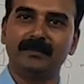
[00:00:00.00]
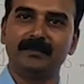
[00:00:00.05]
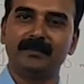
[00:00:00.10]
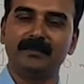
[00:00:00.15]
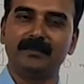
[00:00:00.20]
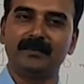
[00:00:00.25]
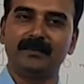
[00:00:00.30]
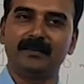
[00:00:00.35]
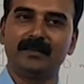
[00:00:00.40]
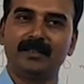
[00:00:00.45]

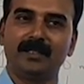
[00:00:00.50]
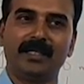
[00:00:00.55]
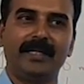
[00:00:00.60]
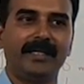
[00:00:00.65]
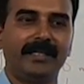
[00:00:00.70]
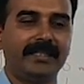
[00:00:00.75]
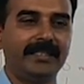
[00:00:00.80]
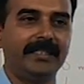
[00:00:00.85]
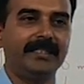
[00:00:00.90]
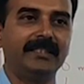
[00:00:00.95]
and it
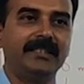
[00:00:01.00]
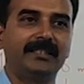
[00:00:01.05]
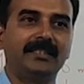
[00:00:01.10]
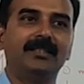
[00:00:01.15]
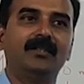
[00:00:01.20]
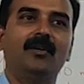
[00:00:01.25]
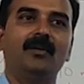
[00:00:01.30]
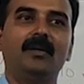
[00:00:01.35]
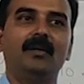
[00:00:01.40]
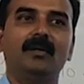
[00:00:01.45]
is
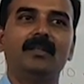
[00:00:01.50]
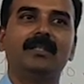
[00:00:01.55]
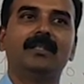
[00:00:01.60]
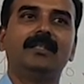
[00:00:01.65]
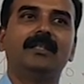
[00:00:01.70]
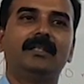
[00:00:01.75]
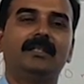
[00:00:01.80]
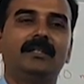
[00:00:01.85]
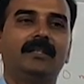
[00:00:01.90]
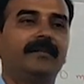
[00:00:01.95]

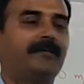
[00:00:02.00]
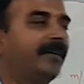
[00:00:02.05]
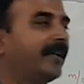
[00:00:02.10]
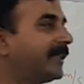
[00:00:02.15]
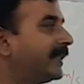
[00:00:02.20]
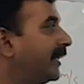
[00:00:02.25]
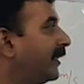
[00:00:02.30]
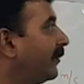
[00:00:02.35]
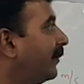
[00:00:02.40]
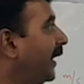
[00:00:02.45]
affected
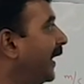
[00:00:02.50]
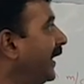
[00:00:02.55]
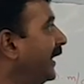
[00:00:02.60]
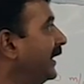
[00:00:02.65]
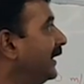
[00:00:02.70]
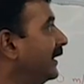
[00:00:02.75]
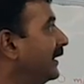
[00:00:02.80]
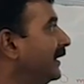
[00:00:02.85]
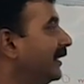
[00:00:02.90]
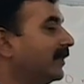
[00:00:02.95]
by
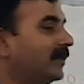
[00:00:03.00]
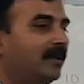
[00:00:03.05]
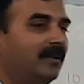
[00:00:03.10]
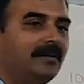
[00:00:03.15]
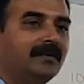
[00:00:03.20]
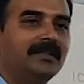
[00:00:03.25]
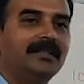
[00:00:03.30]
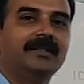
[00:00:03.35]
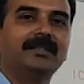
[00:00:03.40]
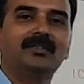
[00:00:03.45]

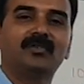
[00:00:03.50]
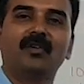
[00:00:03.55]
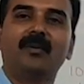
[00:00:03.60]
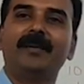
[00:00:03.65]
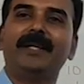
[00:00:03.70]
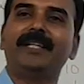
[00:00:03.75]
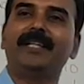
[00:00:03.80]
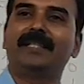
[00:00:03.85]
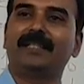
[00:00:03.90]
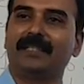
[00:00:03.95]
so many
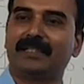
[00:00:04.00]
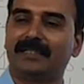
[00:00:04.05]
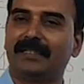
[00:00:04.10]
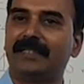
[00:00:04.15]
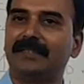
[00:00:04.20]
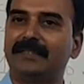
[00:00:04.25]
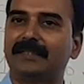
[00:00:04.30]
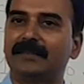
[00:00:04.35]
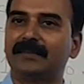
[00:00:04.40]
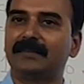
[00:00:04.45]
other things.
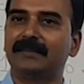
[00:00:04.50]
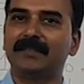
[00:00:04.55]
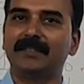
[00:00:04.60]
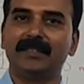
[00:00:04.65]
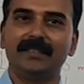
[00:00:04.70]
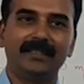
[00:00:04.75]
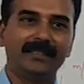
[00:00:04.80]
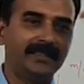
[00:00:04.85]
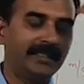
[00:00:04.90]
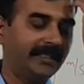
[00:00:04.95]

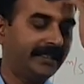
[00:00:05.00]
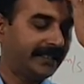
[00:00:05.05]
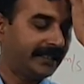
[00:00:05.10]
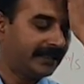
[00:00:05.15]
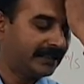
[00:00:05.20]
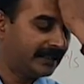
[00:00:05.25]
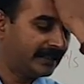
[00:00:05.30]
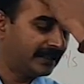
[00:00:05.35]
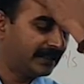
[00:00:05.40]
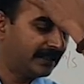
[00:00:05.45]
See,
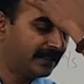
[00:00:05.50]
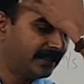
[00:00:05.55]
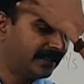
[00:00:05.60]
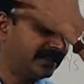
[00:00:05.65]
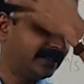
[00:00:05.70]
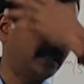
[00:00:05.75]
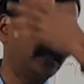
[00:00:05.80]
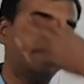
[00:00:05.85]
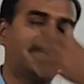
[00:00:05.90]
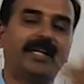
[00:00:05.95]
it is
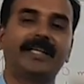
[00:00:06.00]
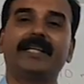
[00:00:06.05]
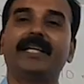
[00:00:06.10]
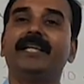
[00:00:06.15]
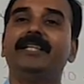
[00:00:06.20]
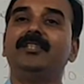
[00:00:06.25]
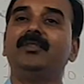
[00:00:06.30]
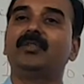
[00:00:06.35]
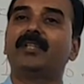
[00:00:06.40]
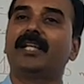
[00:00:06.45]
now again you
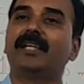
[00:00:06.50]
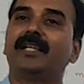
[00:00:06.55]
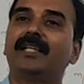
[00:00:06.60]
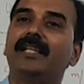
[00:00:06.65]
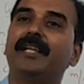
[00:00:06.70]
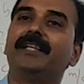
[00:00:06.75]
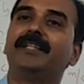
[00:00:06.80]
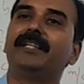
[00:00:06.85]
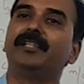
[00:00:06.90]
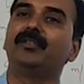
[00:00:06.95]
can relate
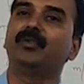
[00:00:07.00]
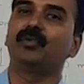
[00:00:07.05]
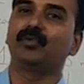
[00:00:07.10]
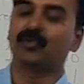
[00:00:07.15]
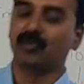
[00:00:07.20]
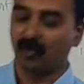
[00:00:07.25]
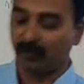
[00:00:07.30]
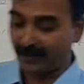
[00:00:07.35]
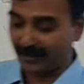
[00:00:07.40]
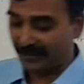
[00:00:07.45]
it to so
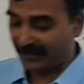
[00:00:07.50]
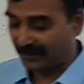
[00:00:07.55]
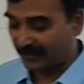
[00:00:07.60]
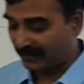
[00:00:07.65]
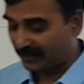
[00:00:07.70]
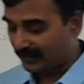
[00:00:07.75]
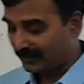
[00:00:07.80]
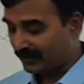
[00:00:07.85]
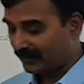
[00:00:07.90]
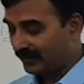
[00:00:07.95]
many
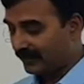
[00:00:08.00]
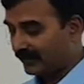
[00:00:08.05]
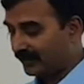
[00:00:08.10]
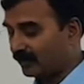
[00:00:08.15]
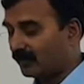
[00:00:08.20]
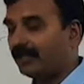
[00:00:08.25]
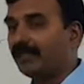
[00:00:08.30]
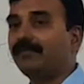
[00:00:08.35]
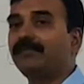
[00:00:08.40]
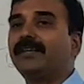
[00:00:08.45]

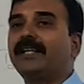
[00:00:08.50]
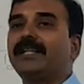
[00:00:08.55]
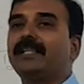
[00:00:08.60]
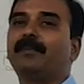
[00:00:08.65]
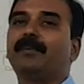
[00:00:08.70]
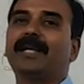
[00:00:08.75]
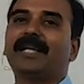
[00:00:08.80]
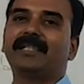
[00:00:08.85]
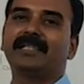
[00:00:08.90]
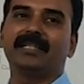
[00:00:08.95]
different
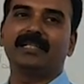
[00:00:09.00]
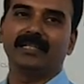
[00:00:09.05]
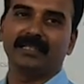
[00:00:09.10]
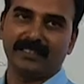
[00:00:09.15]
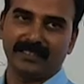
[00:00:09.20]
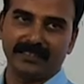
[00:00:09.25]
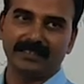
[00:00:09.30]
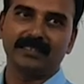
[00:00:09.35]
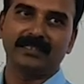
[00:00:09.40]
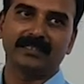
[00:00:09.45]
practical
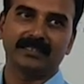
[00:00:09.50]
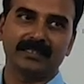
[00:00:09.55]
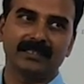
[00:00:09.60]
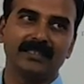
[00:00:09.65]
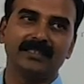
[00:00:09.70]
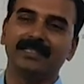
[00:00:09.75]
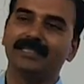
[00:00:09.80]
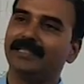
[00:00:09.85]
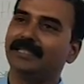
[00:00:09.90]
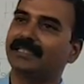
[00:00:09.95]
cases. In
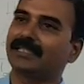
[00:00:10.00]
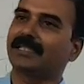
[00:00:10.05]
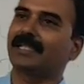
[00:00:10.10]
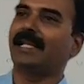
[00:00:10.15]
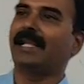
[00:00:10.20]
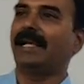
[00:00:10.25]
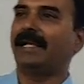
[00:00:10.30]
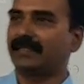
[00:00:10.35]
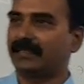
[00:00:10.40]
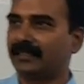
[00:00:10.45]
this
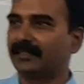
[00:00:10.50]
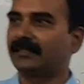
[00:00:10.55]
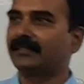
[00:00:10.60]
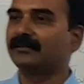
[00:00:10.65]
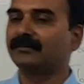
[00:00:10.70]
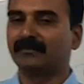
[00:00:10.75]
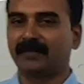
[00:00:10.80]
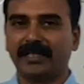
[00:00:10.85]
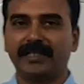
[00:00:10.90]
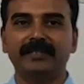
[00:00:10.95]
class,
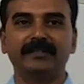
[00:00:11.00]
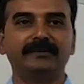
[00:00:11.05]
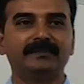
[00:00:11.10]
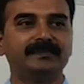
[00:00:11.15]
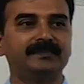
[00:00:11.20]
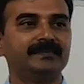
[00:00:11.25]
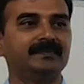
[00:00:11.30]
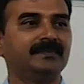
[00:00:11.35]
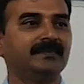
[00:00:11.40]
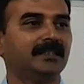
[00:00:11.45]
right,
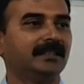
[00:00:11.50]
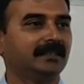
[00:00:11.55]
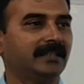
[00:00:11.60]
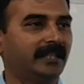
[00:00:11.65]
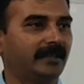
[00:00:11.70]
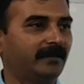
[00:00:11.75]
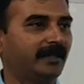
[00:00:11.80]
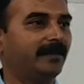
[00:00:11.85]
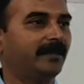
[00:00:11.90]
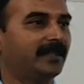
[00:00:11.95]
there may
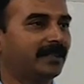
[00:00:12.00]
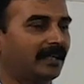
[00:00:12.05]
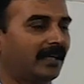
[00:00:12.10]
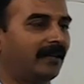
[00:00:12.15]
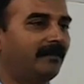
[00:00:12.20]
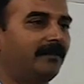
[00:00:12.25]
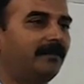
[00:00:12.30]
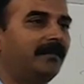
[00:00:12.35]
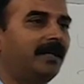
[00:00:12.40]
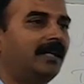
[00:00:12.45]
be some
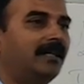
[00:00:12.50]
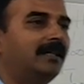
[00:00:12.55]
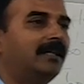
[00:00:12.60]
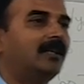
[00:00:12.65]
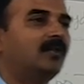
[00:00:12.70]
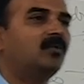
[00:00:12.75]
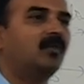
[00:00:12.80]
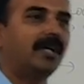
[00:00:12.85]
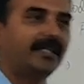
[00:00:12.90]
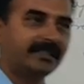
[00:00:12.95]

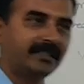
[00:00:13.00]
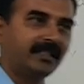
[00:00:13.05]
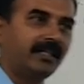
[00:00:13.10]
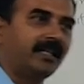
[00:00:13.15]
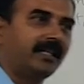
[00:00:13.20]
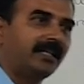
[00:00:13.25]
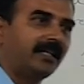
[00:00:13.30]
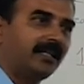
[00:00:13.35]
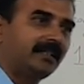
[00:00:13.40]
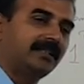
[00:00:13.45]
advanced
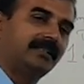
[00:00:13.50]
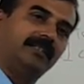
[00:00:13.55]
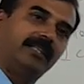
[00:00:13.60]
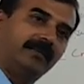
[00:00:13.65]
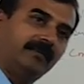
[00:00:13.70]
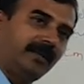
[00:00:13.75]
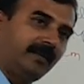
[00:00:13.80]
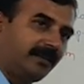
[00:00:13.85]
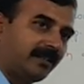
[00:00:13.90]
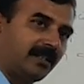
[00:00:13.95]
learners, there may be
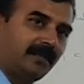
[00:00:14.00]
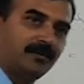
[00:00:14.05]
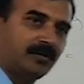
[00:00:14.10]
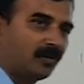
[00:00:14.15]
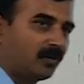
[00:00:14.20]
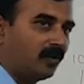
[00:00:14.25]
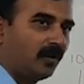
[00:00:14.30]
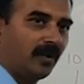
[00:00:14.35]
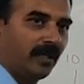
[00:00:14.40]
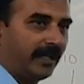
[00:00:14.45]
some slow
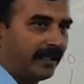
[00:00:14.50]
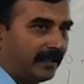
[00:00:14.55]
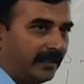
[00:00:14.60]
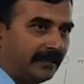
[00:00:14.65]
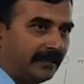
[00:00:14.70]
learners.